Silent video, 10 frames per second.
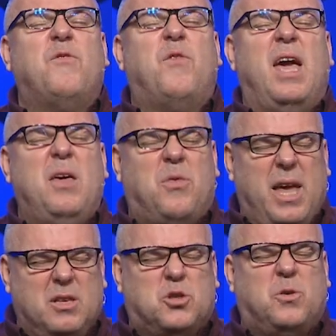faith
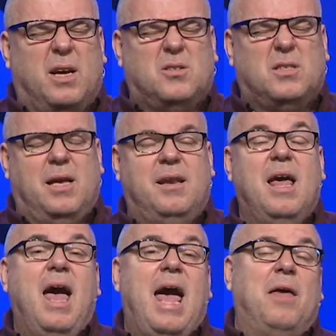and trust in,
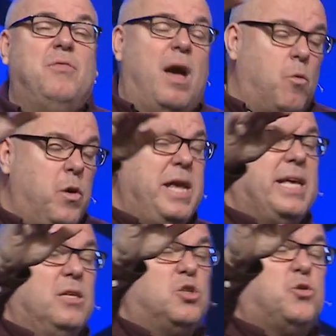and that we
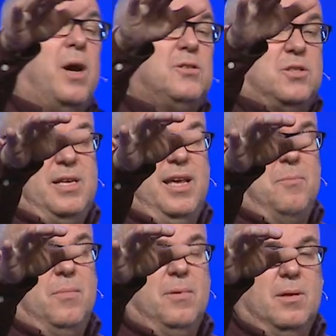can trust
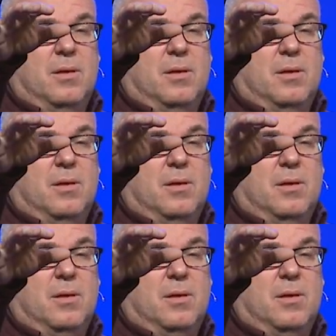Him